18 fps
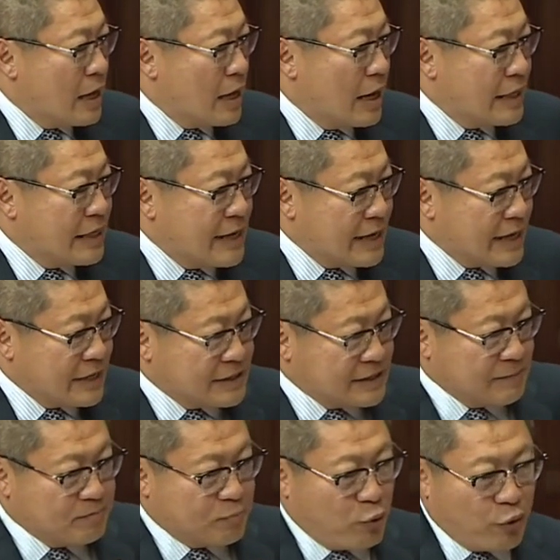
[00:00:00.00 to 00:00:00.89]
I think
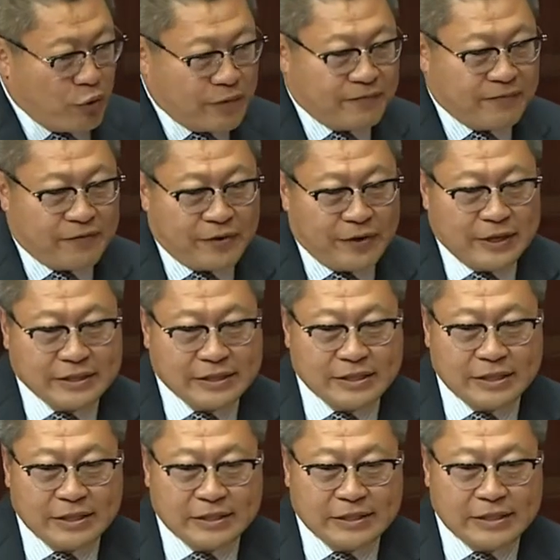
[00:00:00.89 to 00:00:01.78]
it's important for us
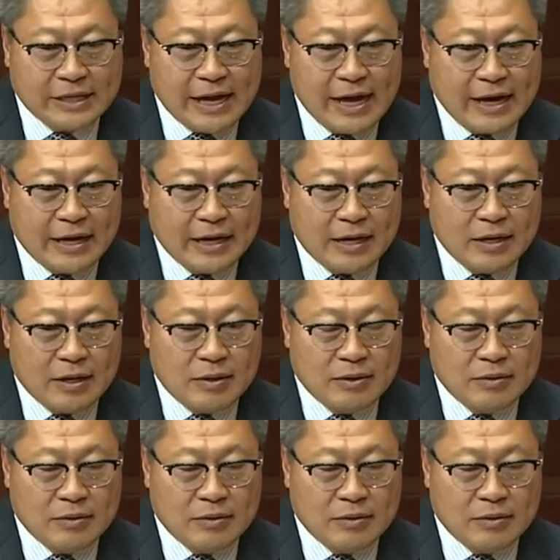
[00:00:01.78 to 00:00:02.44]
to kind of